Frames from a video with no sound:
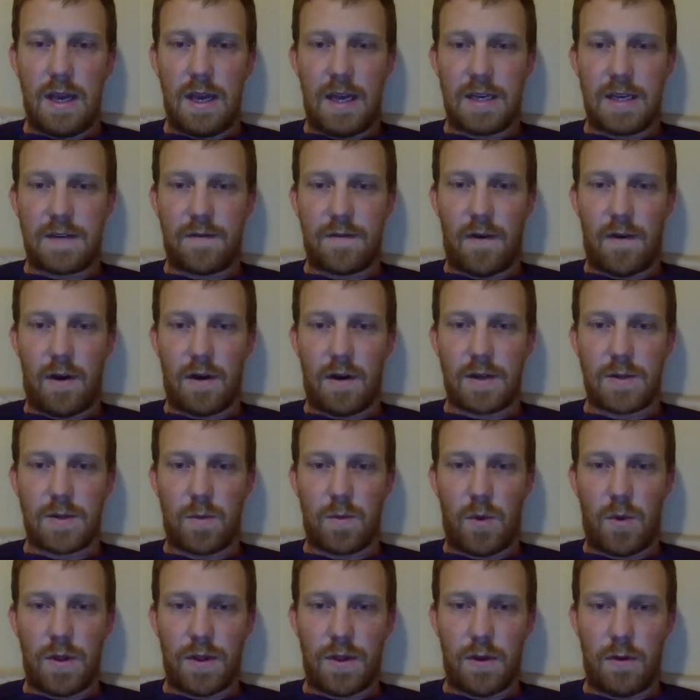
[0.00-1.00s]
as far
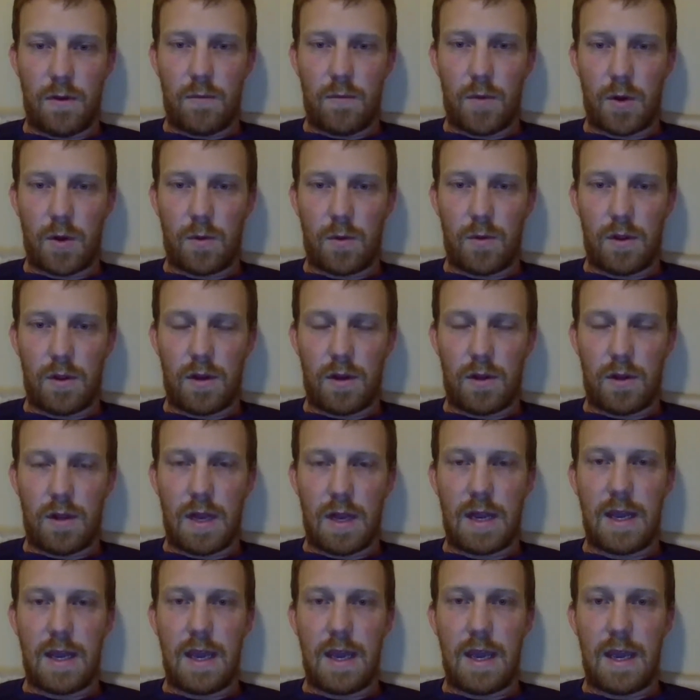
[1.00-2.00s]
as what the homework will look
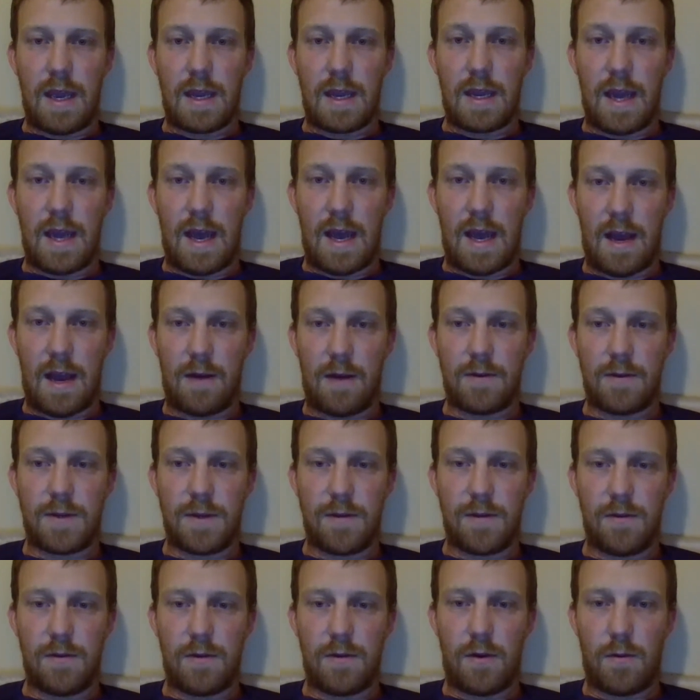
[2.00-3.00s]
like and how
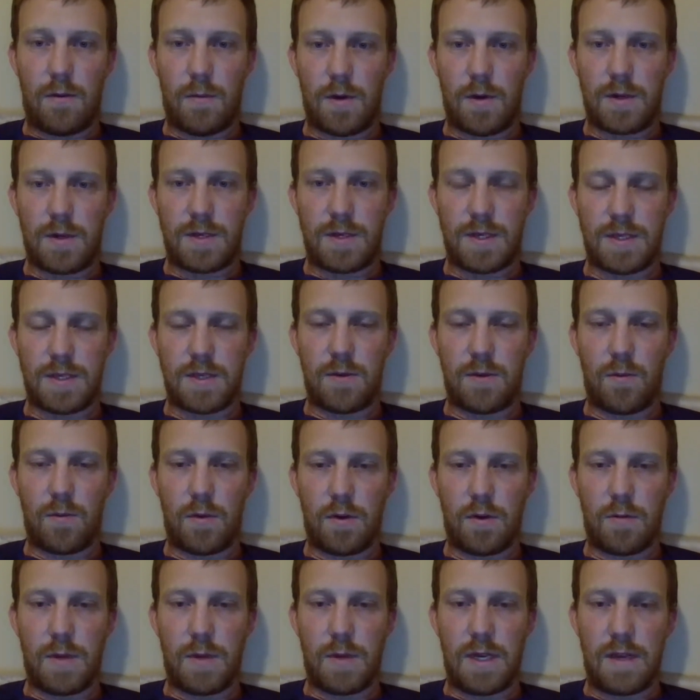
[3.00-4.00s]
to do the homework, since it
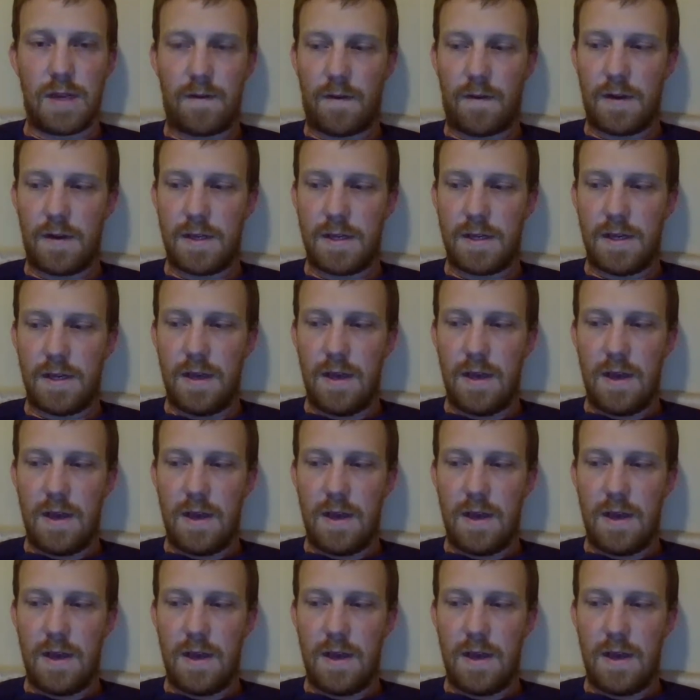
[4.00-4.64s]
will be different.